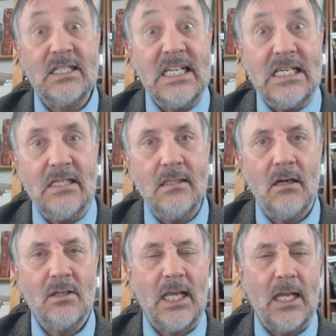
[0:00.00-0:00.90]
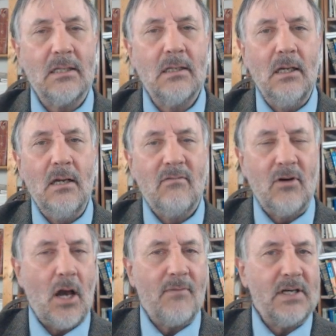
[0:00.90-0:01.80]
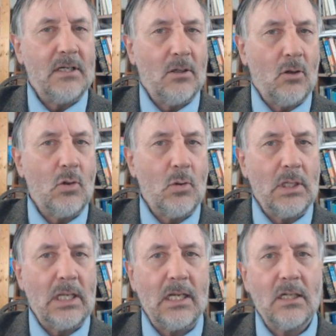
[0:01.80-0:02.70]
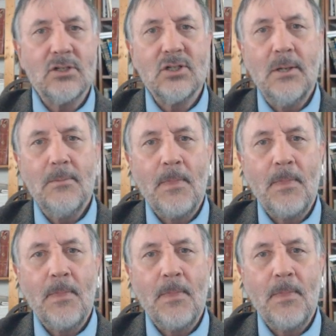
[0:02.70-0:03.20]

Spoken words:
D on the end. Very often in colloquial English,